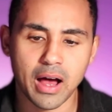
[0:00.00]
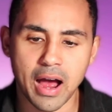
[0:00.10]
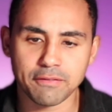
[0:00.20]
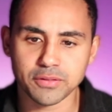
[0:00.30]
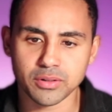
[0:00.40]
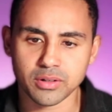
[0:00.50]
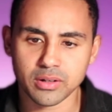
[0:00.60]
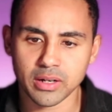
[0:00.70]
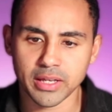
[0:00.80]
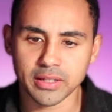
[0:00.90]
After
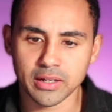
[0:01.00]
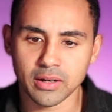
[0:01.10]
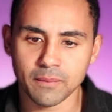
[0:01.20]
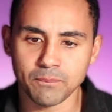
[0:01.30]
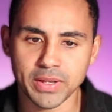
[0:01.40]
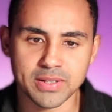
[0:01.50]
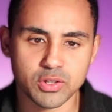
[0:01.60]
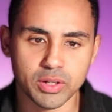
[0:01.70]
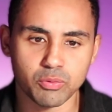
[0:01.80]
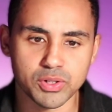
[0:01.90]
like yeah,
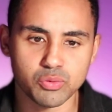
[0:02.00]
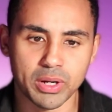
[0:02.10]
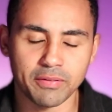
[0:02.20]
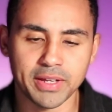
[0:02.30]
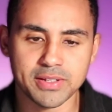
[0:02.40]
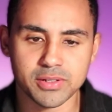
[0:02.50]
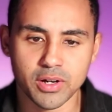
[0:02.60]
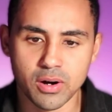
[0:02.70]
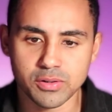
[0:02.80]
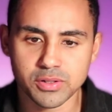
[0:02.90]
it was 12 days
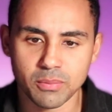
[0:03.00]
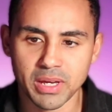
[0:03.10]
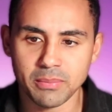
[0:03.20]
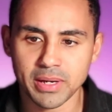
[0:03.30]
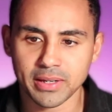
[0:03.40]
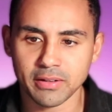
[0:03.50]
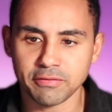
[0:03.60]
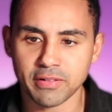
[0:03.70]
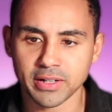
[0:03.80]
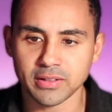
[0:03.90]
ago, so maybe I can
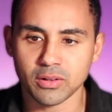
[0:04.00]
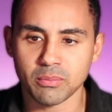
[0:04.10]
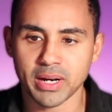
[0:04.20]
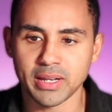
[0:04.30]
find it on my